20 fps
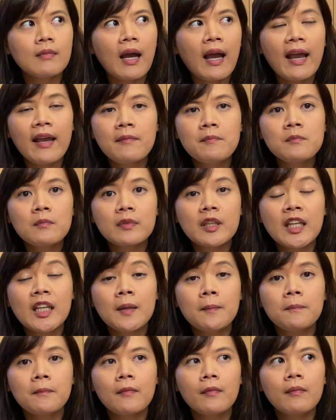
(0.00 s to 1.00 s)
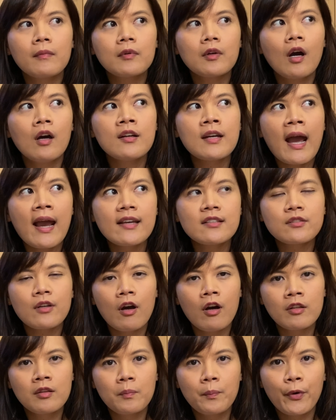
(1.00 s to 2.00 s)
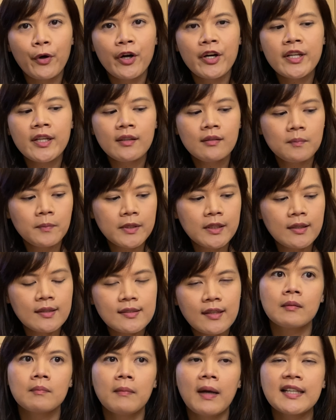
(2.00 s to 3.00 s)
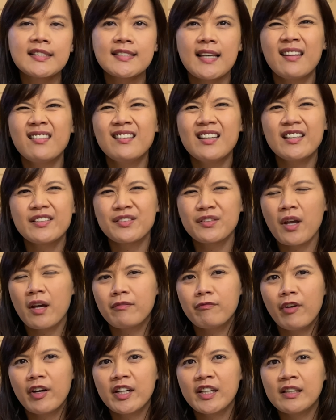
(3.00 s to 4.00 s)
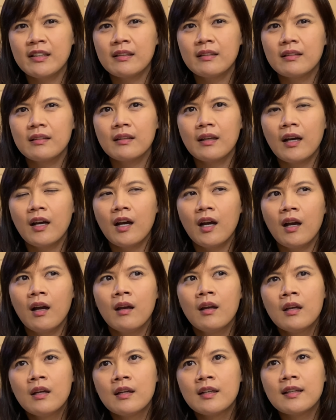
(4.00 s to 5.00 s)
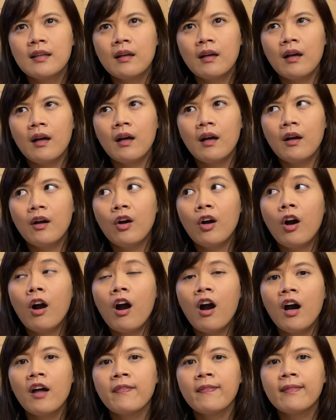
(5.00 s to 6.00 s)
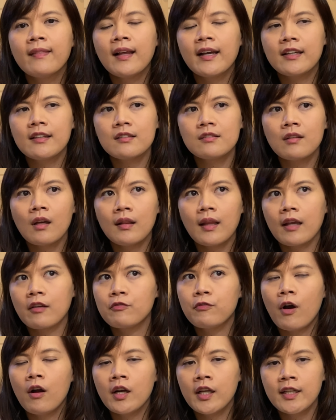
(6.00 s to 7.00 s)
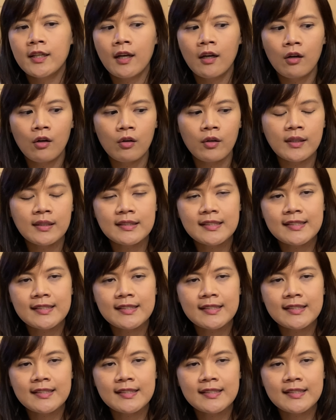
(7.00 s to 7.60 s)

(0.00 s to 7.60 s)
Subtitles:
I keep an eye on burning because my sun is not very hot, like it's not like Florida or in